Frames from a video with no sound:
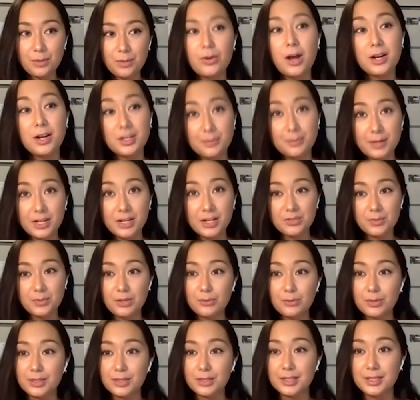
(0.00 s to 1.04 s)
product
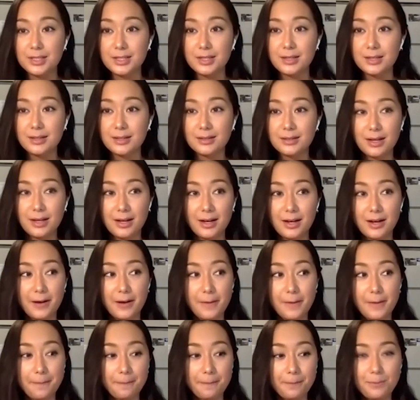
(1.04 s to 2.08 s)
management really
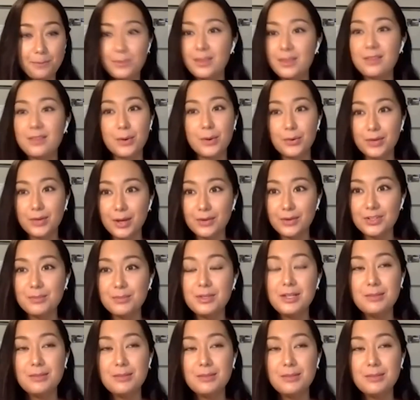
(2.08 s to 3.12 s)
spoke out to
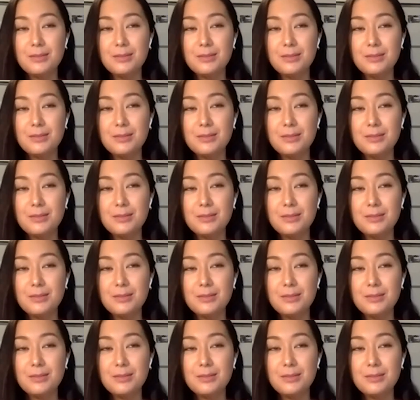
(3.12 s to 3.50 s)
me,